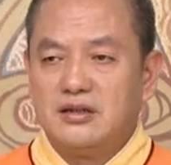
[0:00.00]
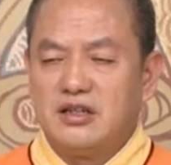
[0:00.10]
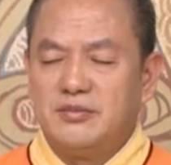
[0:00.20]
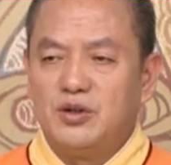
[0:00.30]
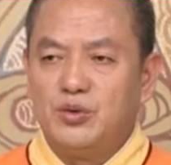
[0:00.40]

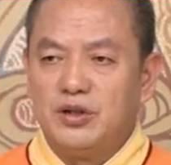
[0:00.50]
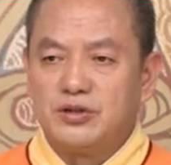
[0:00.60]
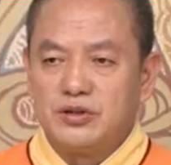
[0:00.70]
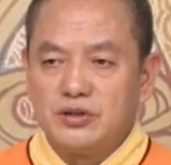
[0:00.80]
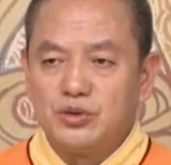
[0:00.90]
Another
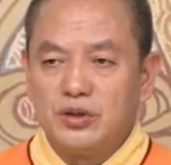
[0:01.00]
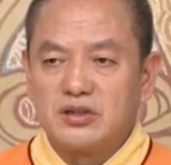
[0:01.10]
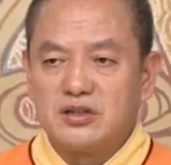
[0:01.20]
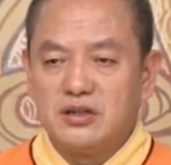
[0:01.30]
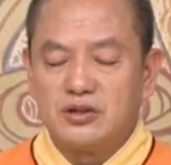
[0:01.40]
more
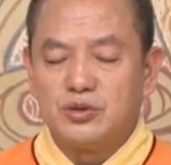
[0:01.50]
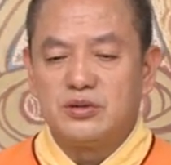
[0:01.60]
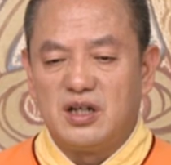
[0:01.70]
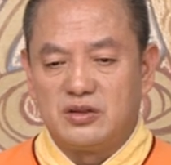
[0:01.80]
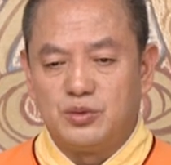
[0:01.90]
important
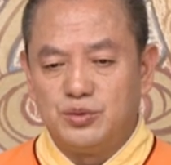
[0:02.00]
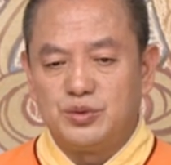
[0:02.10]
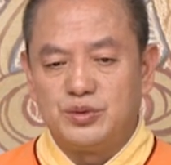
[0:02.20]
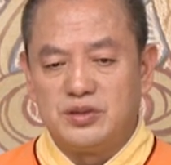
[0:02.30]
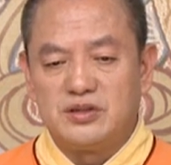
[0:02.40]
taint to get
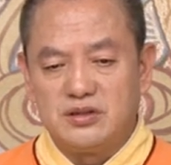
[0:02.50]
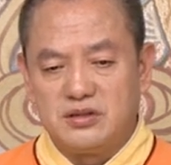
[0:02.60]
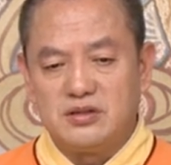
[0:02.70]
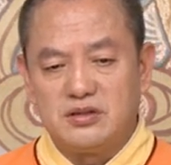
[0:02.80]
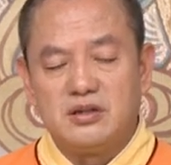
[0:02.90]
rid of
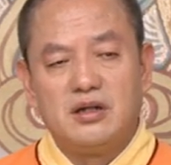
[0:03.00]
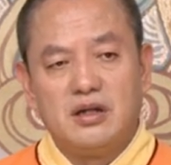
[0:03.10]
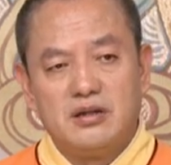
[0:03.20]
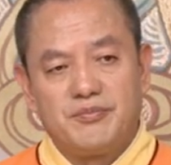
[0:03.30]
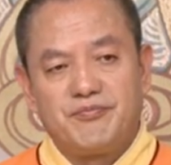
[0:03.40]
is the
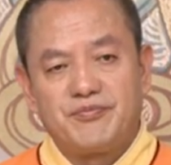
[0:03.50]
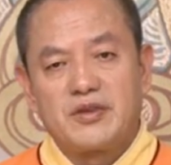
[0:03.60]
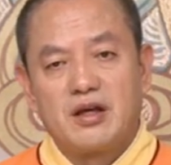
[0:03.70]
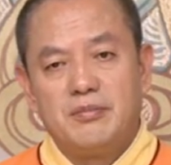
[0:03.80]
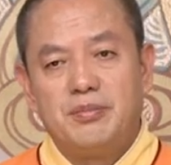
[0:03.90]
negative
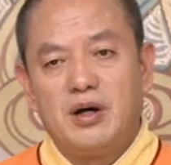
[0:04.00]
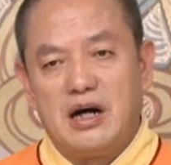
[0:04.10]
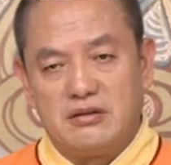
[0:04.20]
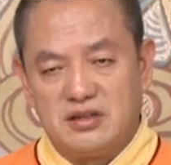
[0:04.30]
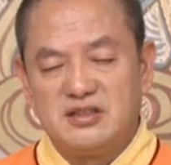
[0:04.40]
energy on it.